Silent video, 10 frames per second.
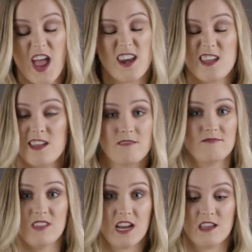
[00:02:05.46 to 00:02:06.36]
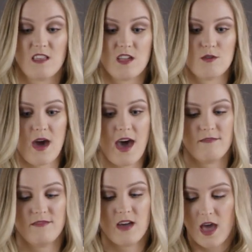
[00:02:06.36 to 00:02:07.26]
any lighting that you
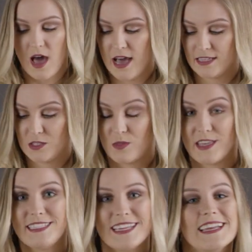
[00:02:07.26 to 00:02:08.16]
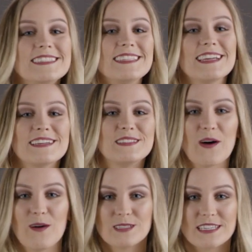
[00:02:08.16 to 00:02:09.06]
have. So this is the
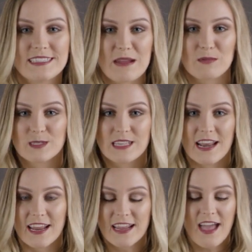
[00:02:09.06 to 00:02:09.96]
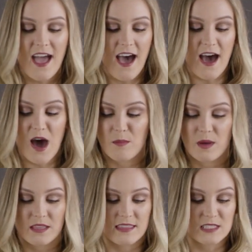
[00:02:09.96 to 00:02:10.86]
adult table setting.
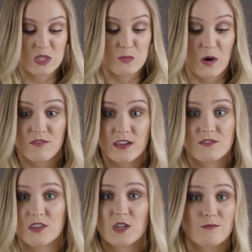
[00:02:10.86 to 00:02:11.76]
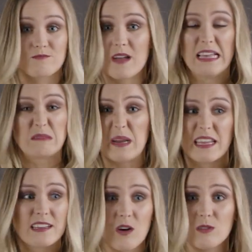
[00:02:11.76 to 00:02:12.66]
This is perfect for as
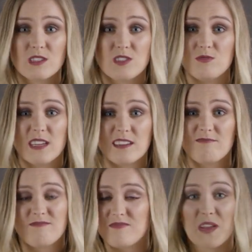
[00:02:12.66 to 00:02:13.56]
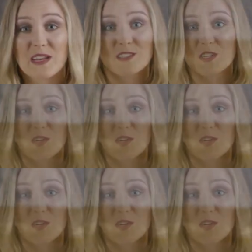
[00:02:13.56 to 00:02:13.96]
many adults as you can fit into